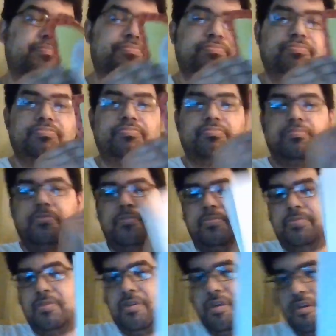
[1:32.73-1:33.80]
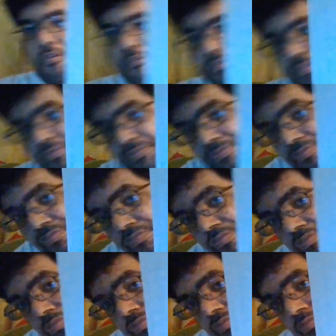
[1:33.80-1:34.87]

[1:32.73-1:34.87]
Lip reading: [no speech]